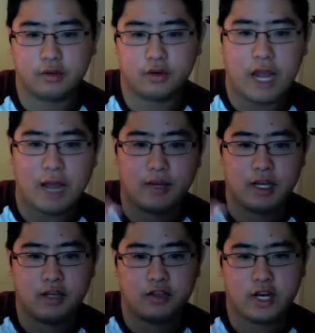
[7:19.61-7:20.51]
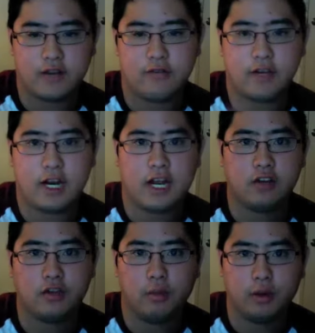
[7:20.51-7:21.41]
grab it and try to figure out how to do
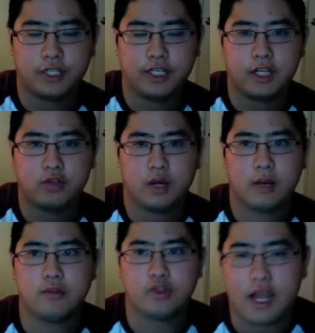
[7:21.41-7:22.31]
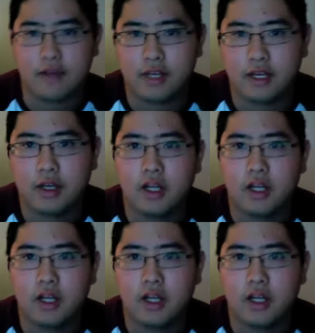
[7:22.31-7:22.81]
the multi-touch when I'm driving.